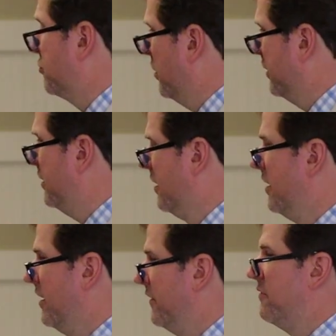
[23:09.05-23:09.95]
It's really
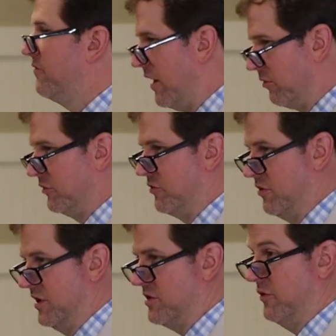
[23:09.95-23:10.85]
the Federalist
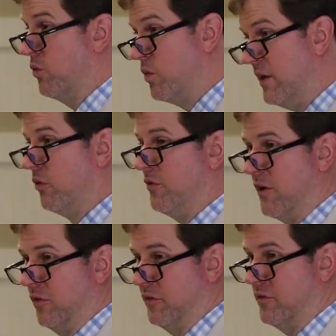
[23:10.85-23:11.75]
tradition, the real
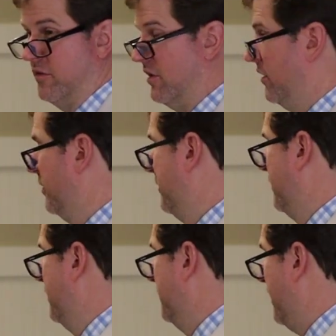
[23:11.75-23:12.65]
Federalists,
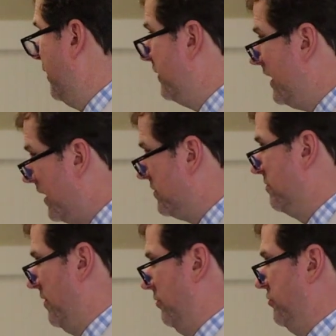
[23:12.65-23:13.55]
not the
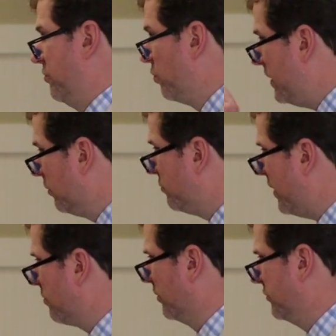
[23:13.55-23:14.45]
anti-federalists. The real
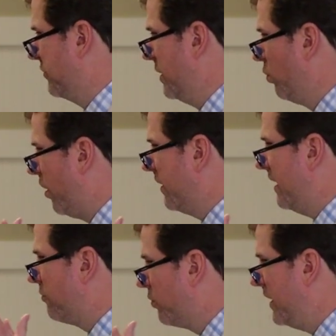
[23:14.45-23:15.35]
Federalists, they wanted
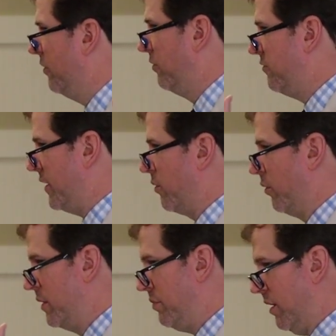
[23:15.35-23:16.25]
a real
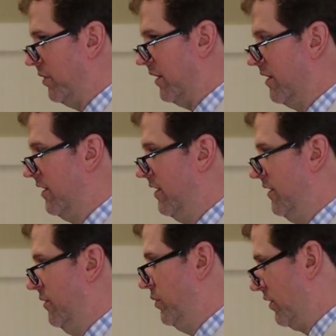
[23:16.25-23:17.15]
federal republic.
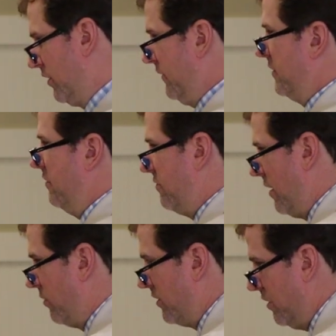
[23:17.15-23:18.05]
And when you look at the
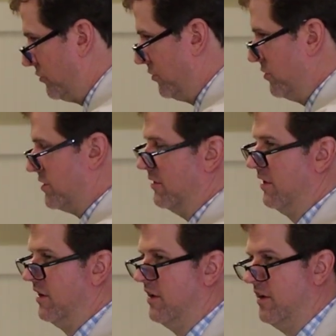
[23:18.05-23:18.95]
Confederate
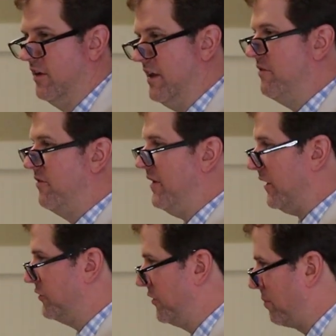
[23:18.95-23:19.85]
Constitution, they
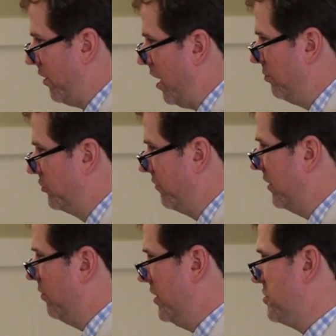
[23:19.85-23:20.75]
fixed the problems of
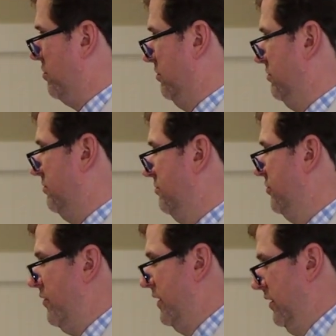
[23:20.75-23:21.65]
the original.
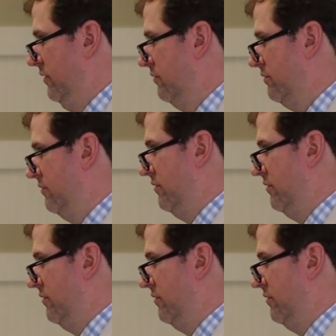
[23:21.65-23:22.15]
That's all they did.